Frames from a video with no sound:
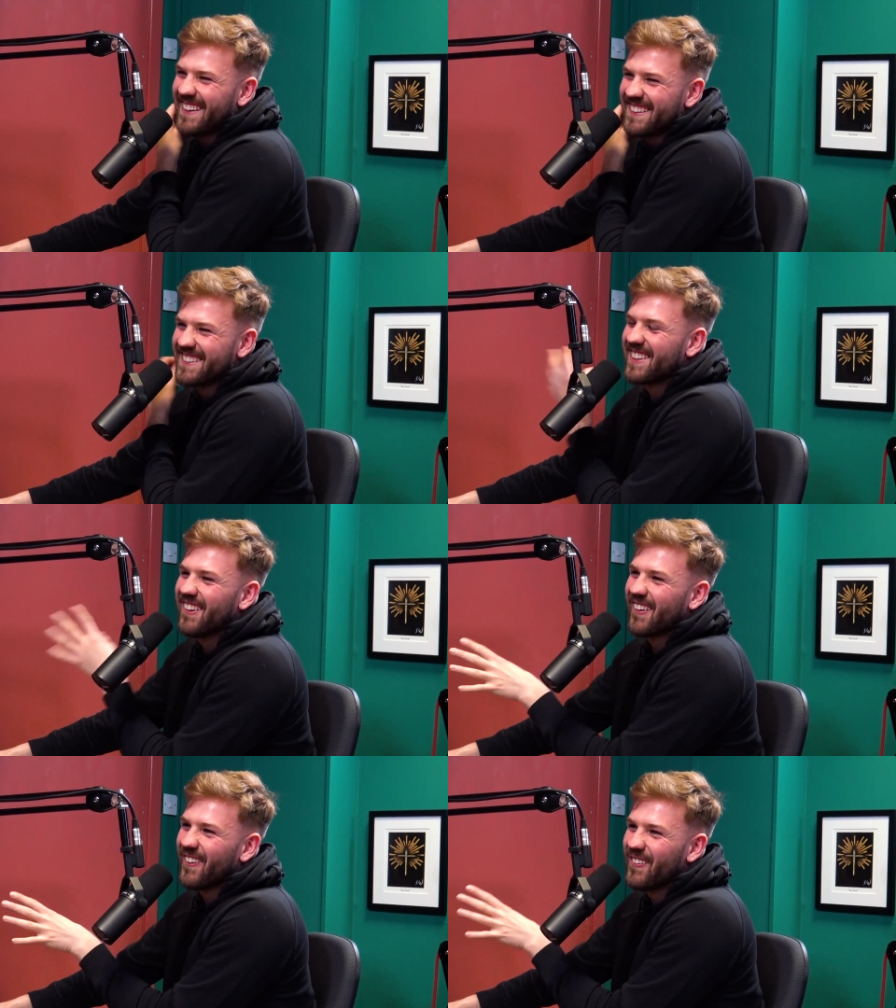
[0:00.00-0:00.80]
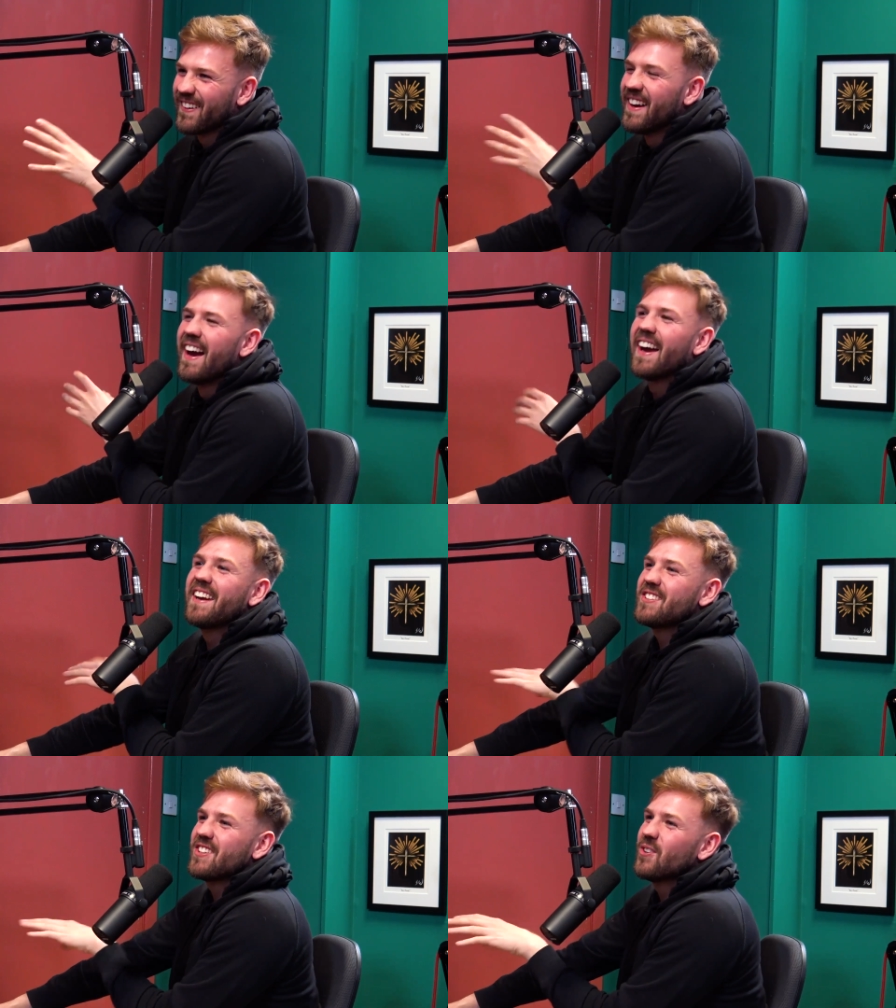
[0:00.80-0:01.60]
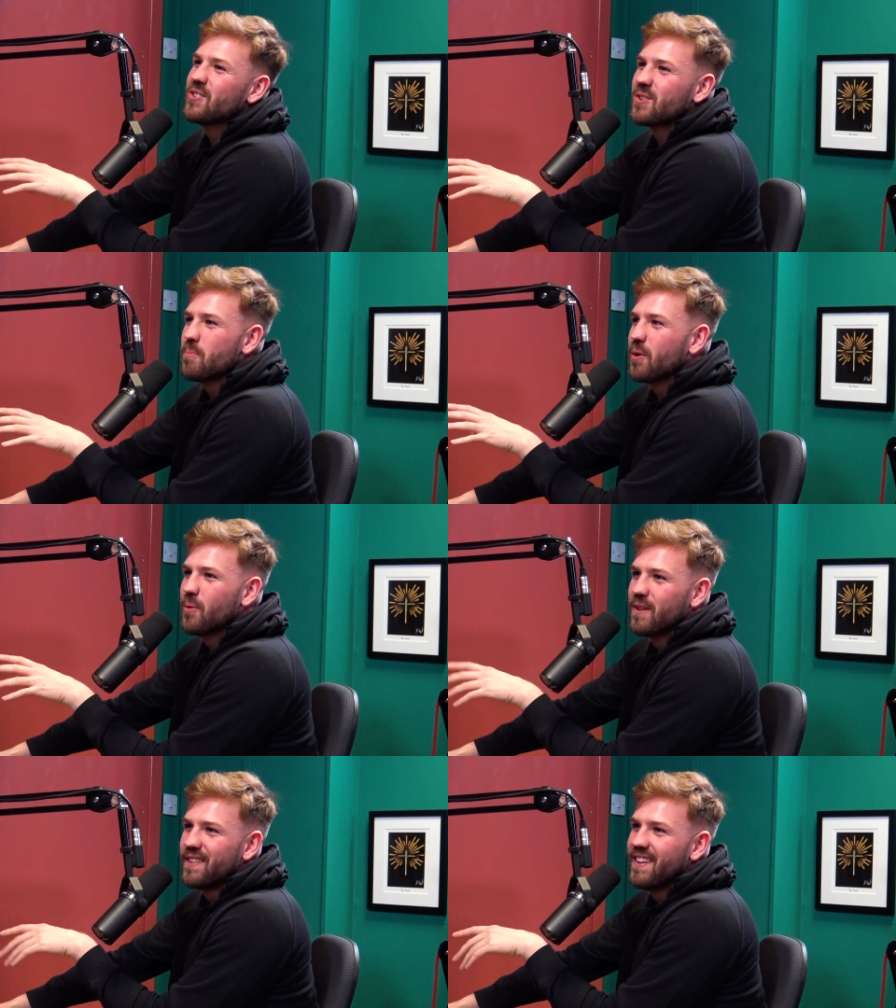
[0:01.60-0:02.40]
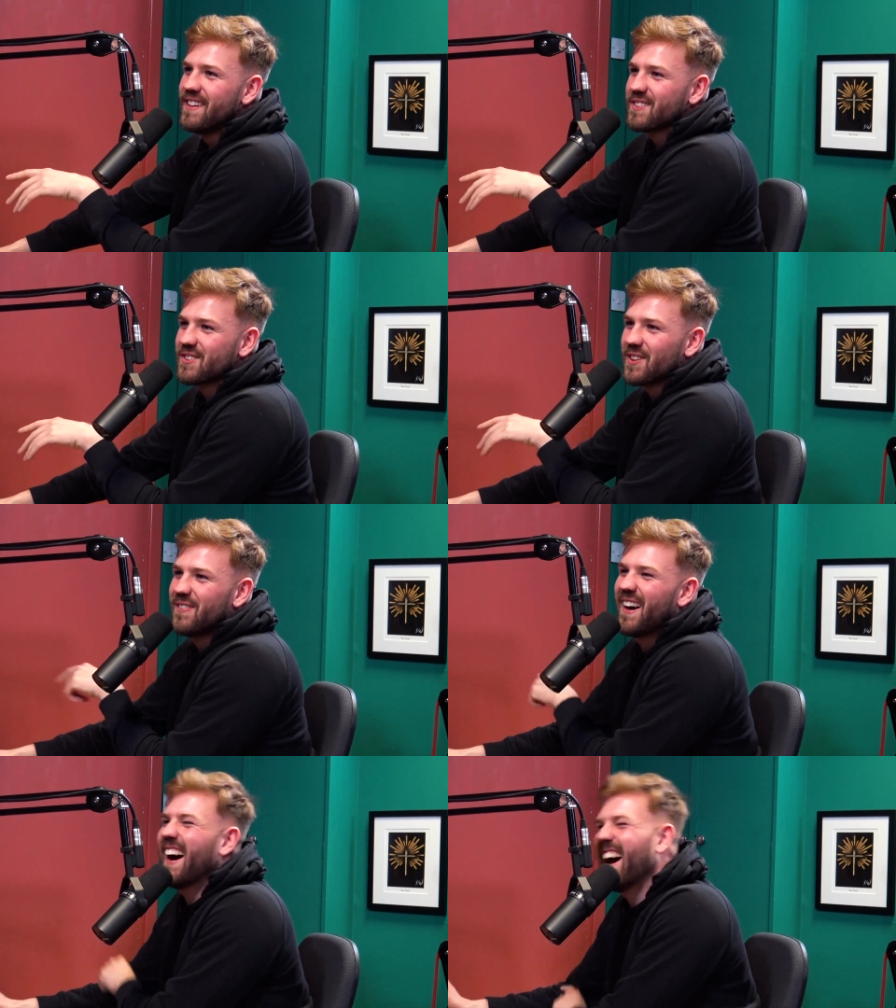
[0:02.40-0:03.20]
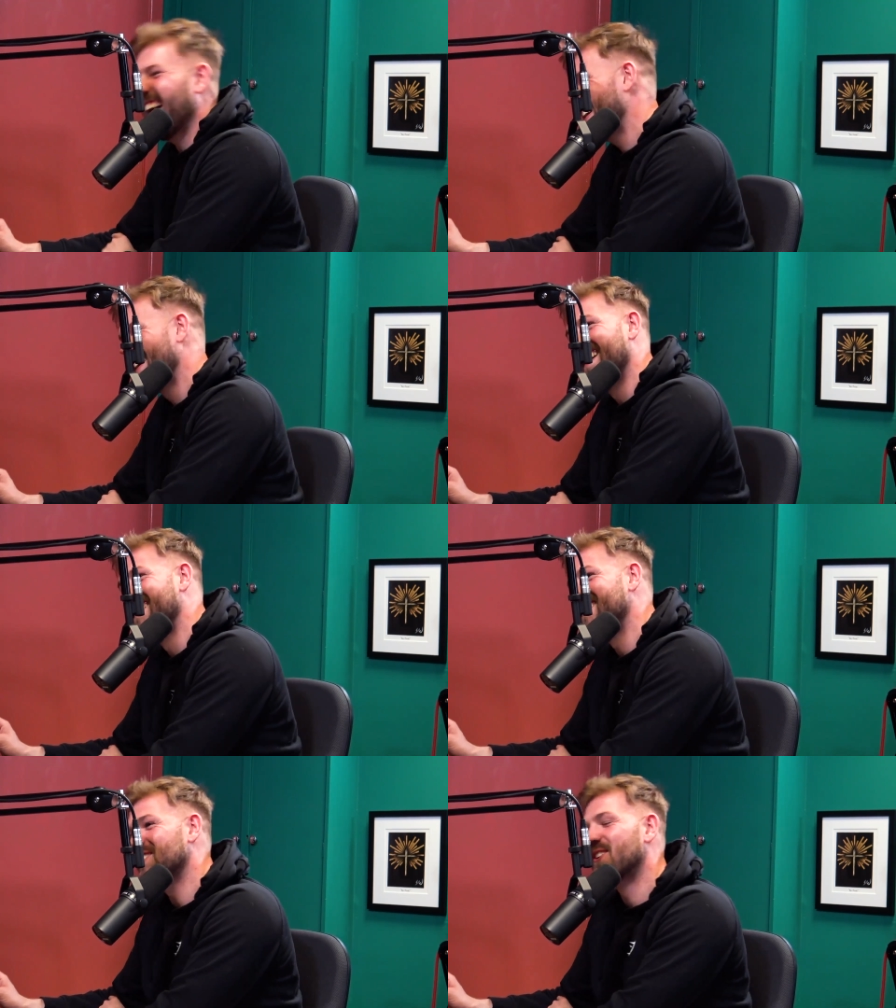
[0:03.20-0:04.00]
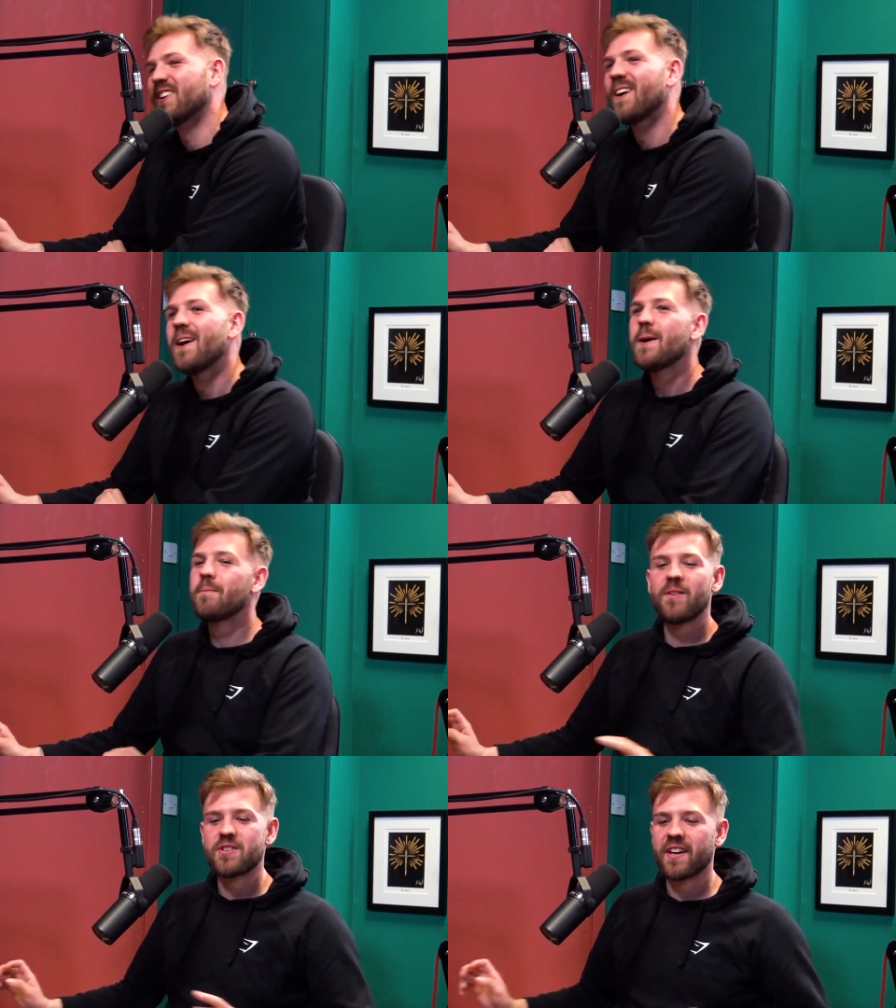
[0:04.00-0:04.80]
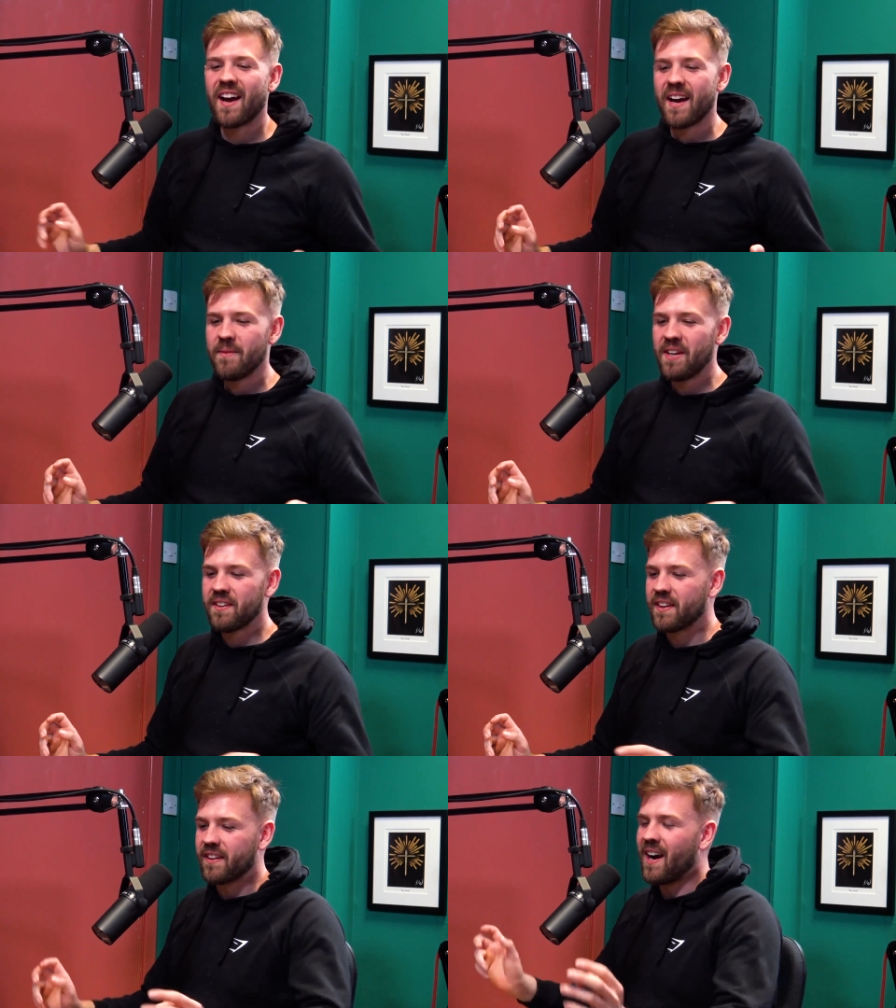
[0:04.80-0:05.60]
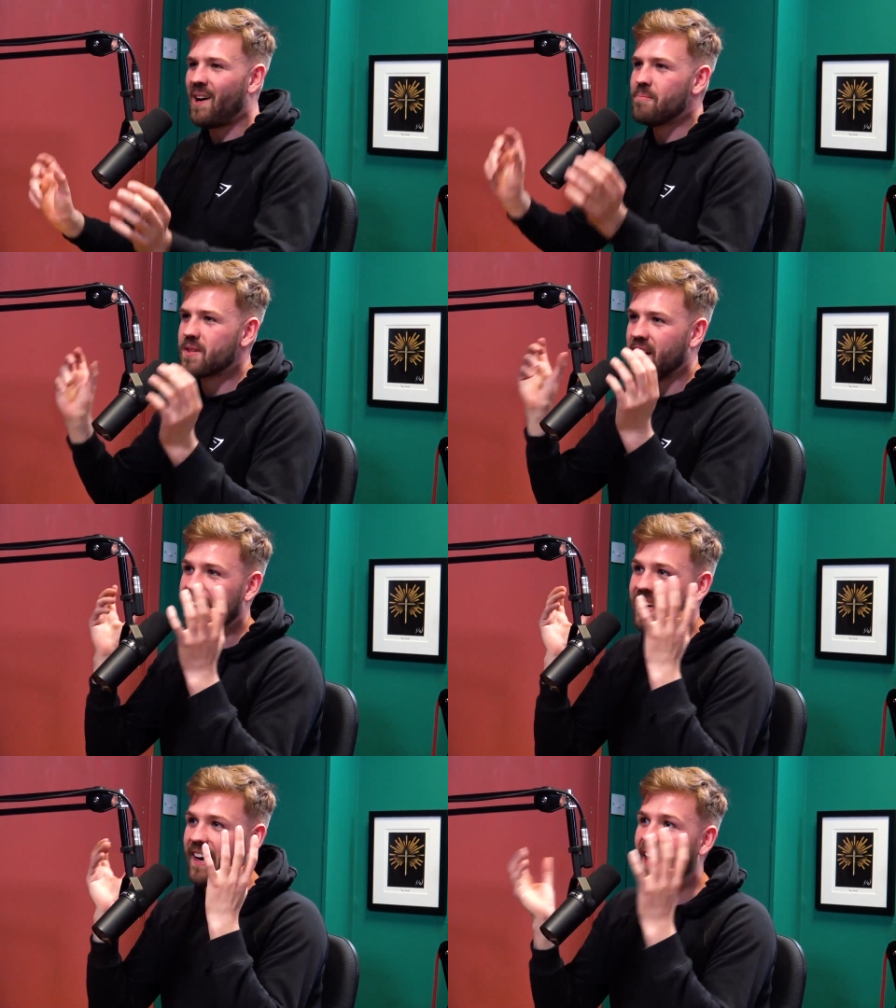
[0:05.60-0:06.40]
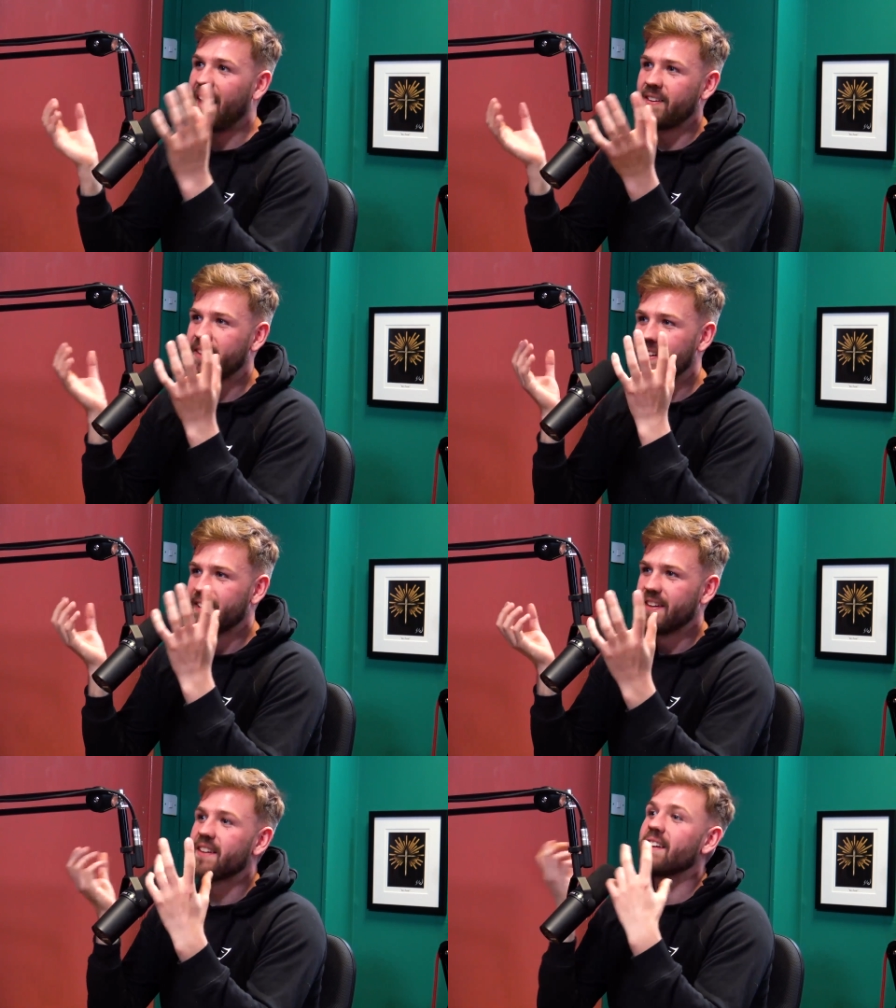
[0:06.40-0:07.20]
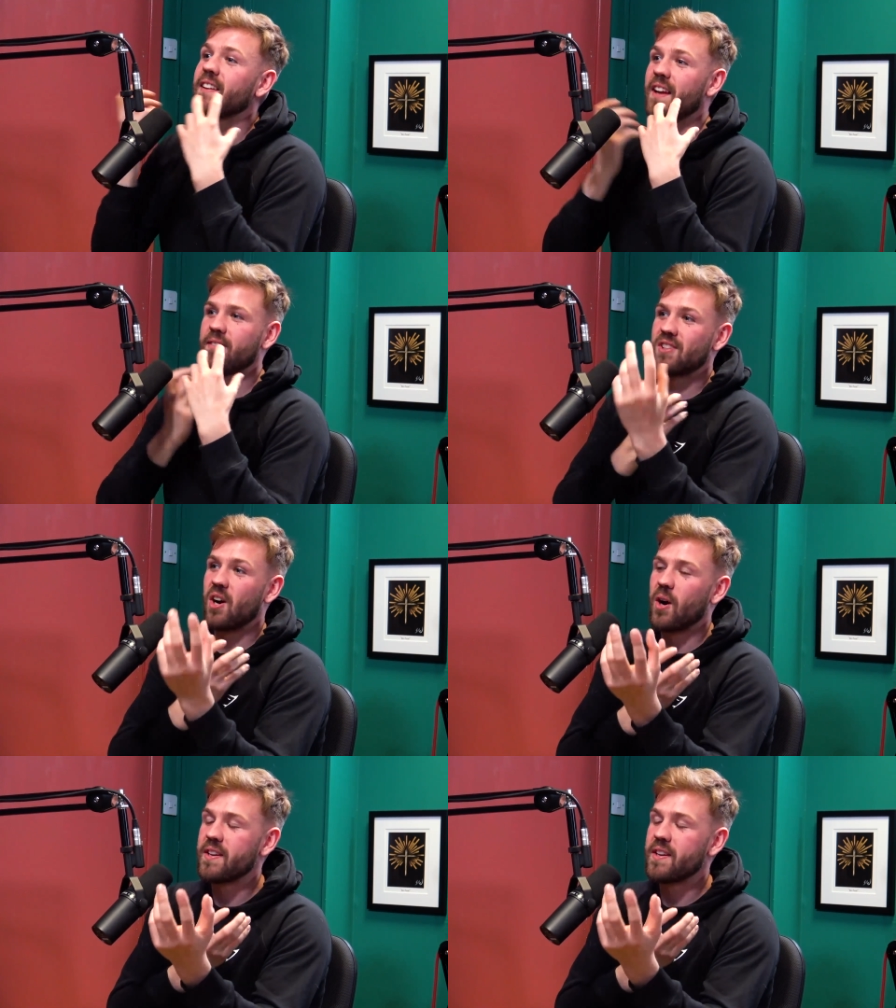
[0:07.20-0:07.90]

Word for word: she's got her alter. I think she calls the blue one Denise or something. it's so good. But there's a guy mate that grabs a cat, lifts it up.